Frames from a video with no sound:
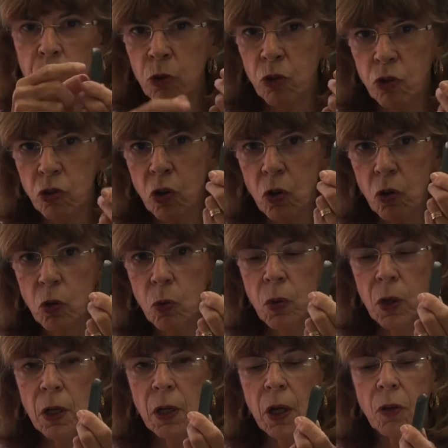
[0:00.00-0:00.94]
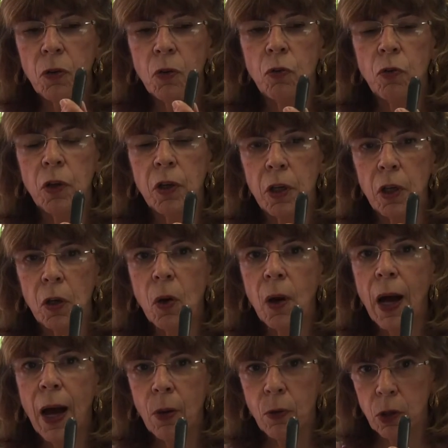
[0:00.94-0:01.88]
will show you in another video
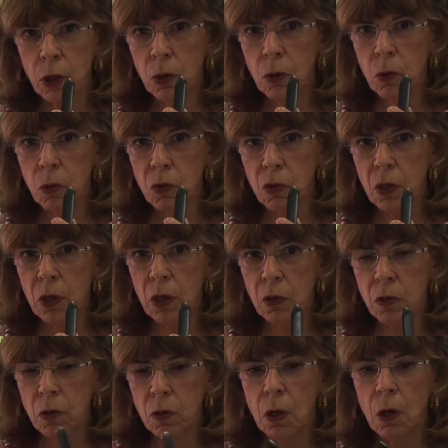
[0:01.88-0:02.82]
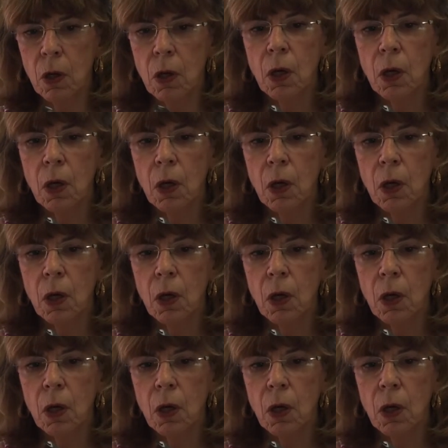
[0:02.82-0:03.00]
how to use this.